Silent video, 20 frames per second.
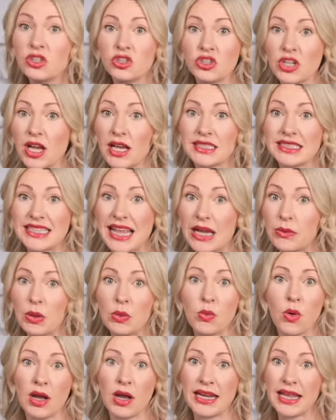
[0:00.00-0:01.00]
suggest yeah. that we
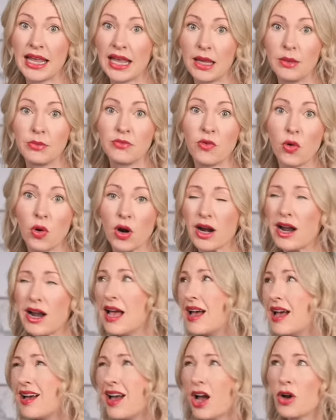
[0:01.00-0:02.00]
want to aim for
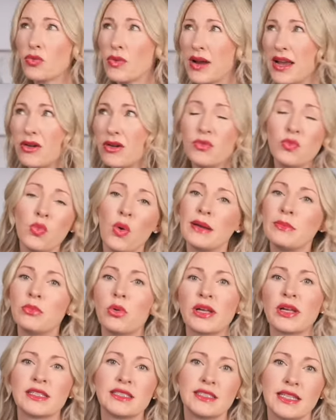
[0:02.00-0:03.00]
around
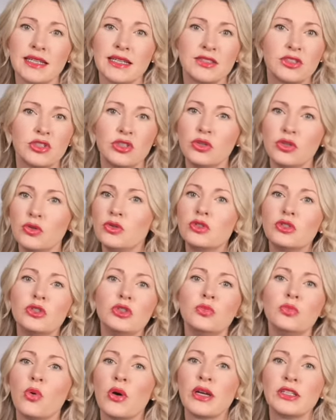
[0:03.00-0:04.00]
1.6 to
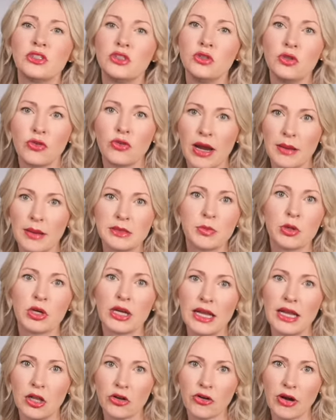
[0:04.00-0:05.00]
2.2 grams per
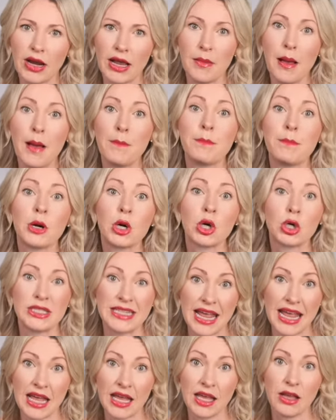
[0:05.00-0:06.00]
kilogram per
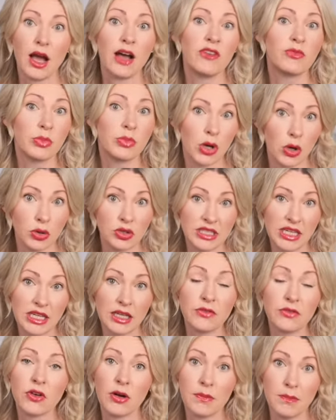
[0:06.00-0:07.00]
day of
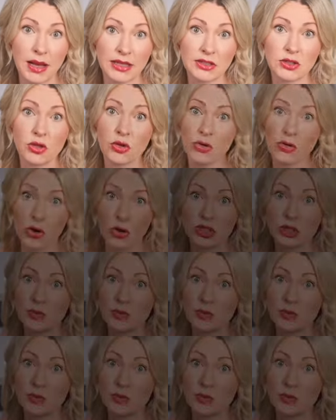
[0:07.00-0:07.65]
protein for muscle growth